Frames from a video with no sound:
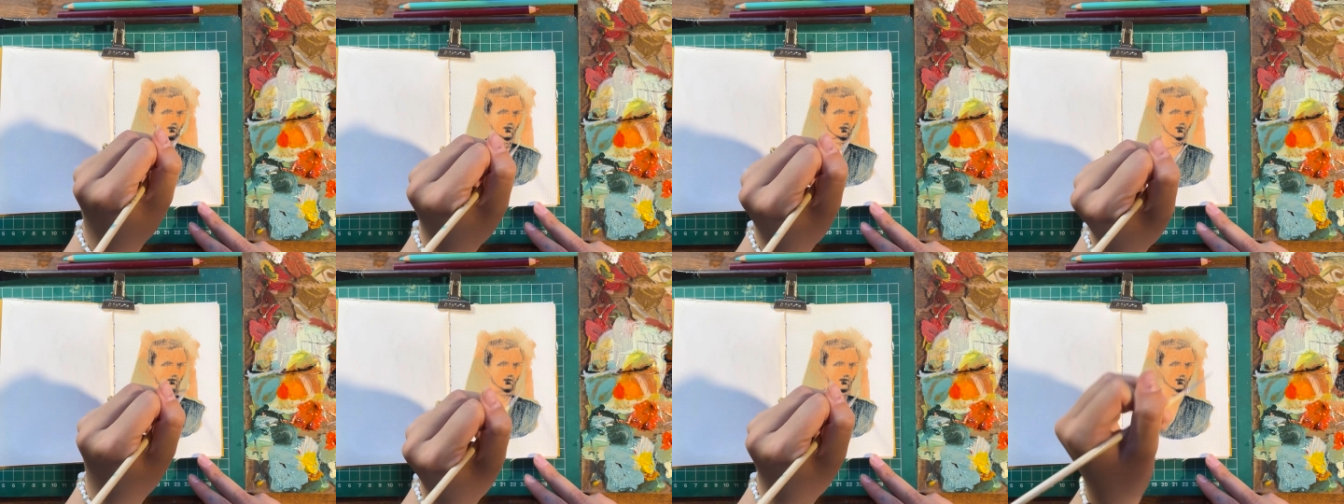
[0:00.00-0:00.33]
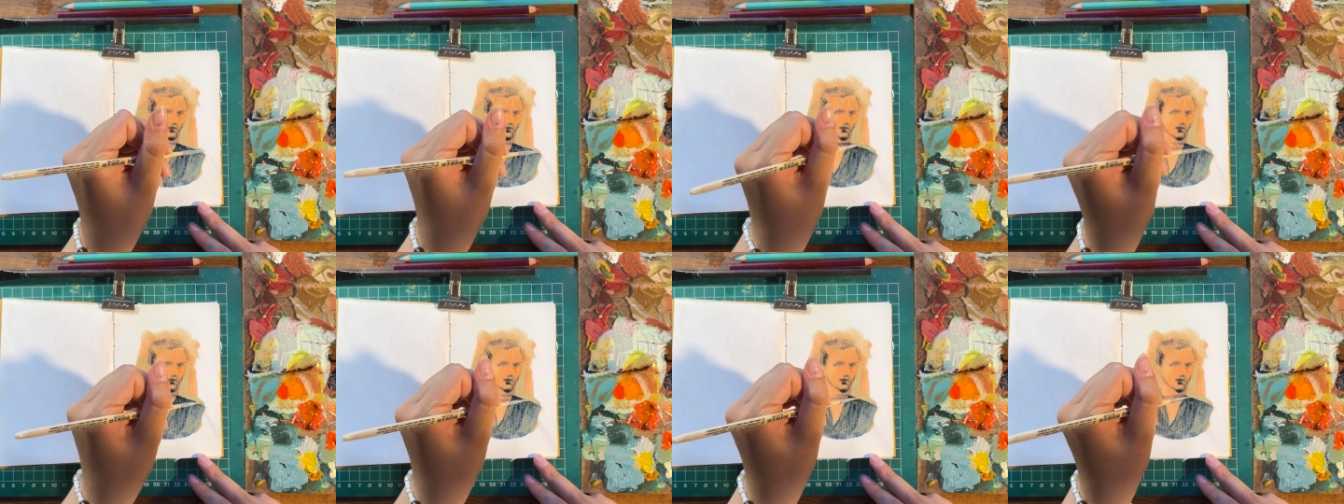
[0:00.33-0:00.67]
like
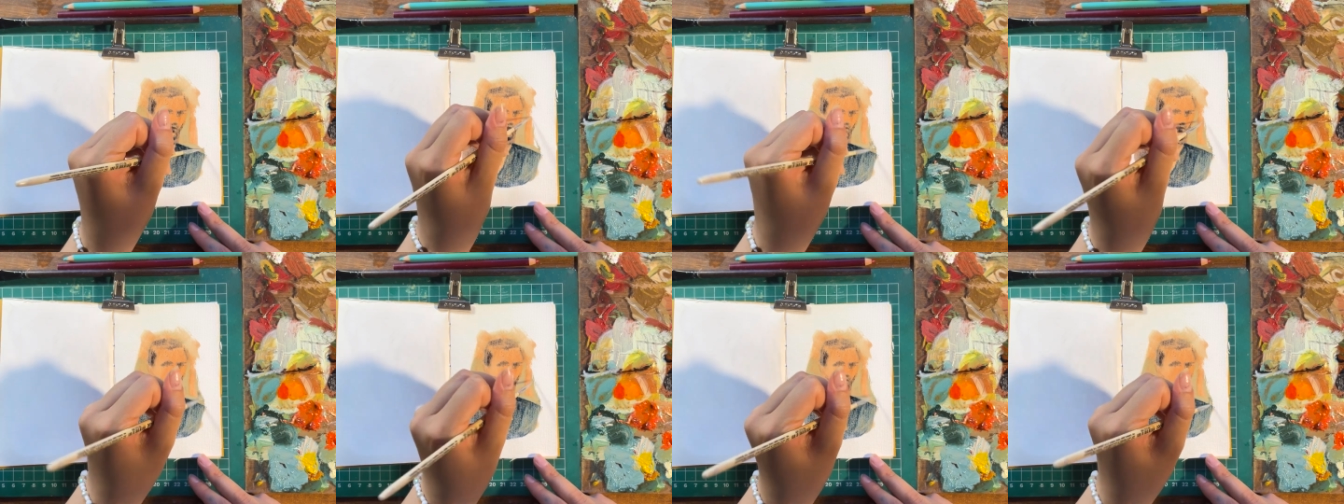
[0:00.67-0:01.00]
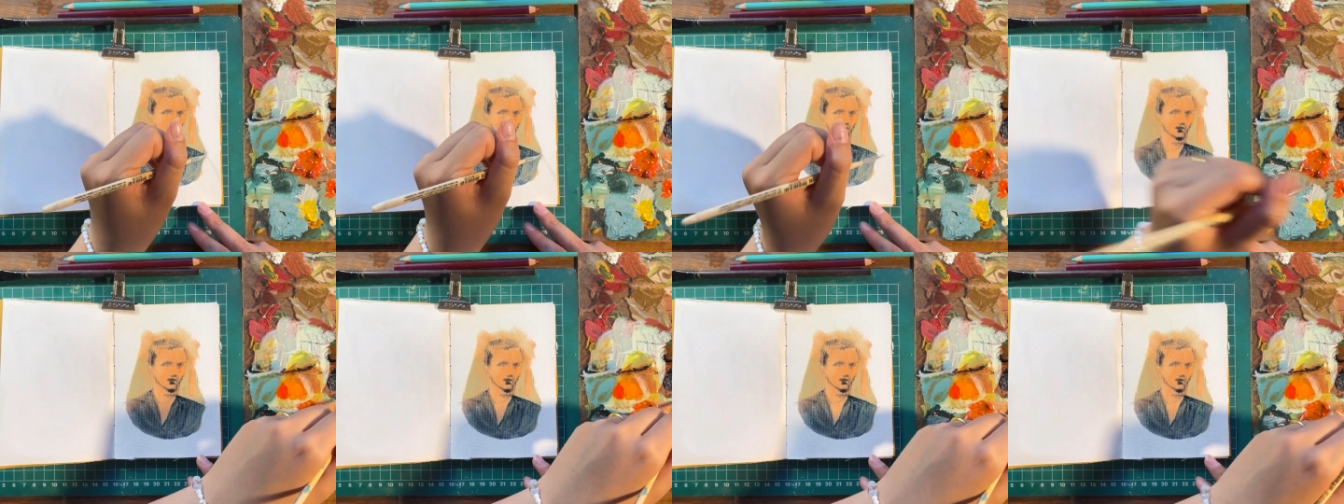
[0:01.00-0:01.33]
kind of
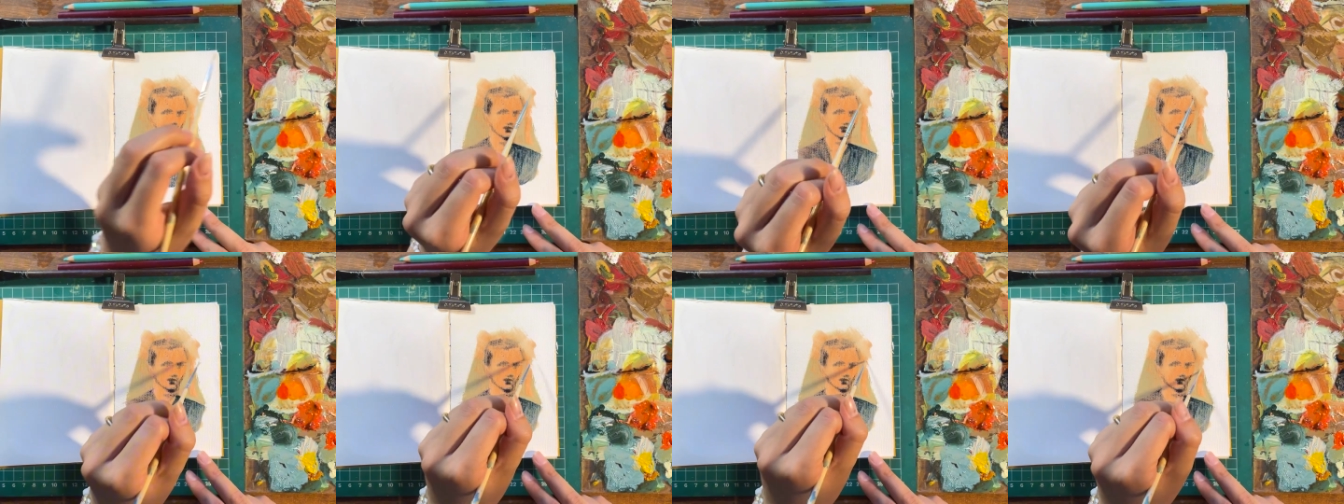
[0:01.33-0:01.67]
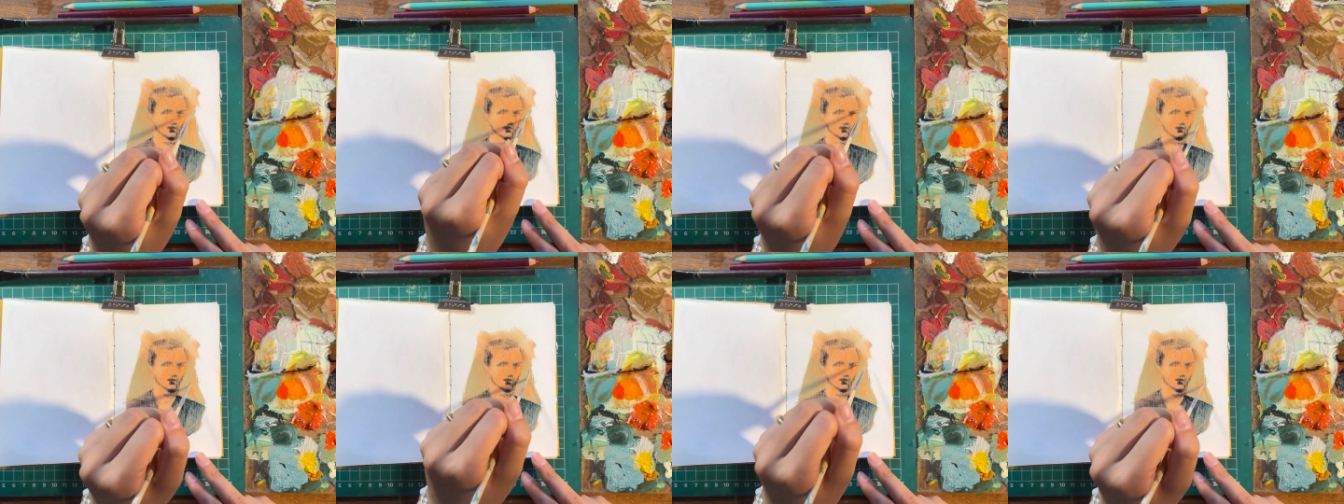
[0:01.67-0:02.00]
dreamy.
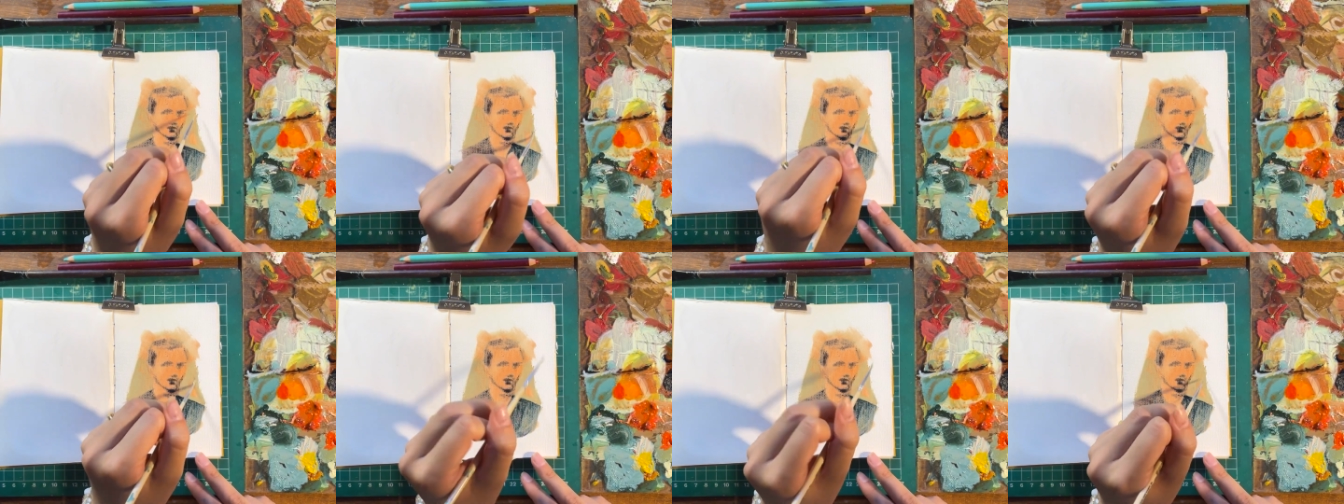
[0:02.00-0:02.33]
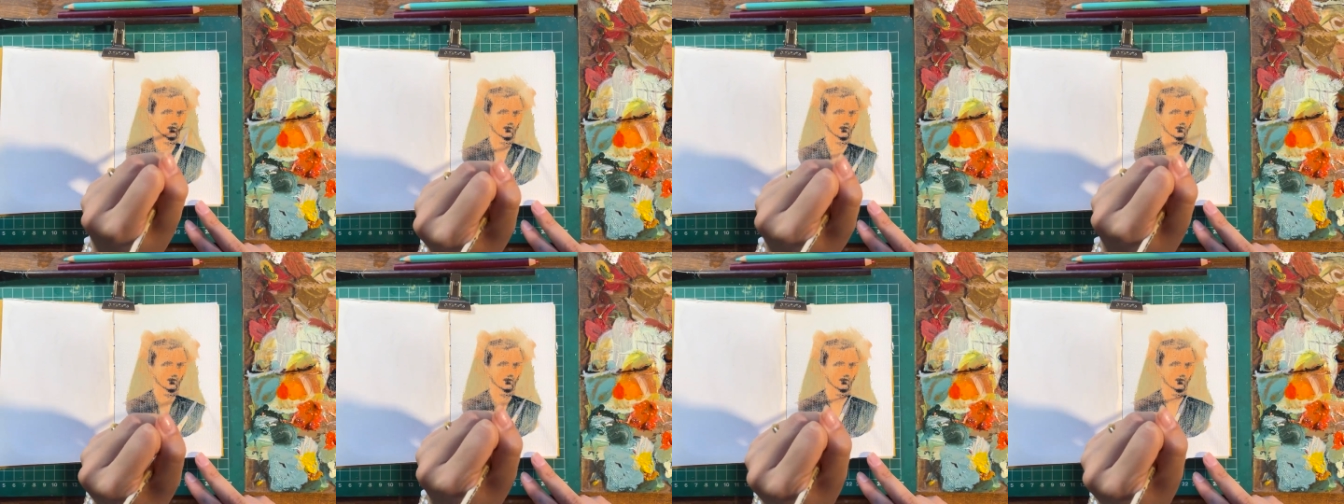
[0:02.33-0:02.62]
Well, not